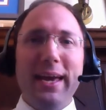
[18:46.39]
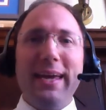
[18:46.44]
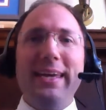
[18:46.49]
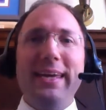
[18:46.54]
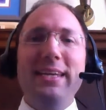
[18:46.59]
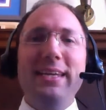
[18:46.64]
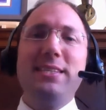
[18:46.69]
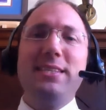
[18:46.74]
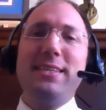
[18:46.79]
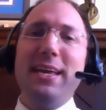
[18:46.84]

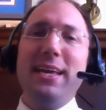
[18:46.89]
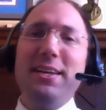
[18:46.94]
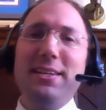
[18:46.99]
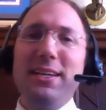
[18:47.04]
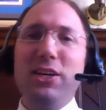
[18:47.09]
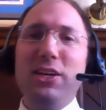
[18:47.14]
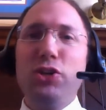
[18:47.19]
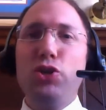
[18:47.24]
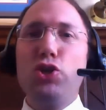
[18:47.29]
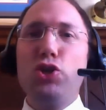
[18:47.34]
He's
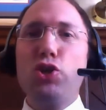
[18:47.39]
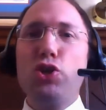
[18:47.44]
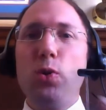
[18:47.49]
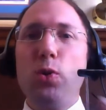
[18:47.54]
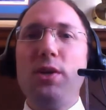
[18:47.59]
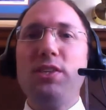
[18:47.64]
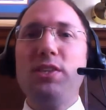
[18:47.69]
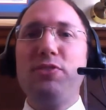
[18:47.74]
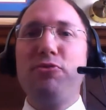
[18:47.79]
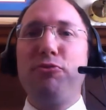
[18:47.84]
sending
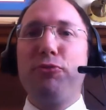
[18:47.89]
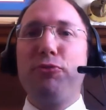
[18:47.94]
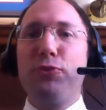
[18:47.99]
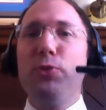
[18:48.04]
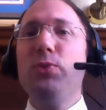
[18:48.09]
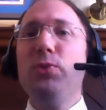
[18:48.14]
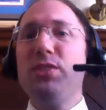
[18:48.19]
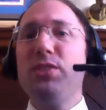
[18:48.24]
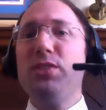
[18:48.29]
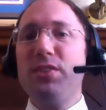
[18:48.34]
choice
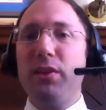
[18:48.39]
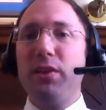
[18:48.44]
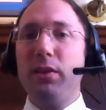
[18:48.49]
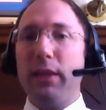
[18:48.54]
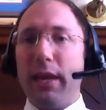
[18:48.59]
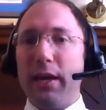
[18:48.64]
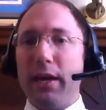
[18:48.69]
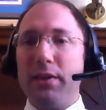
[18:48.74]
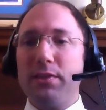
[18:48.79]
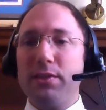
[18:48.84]
fruits of the
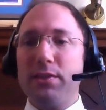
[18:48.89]
land.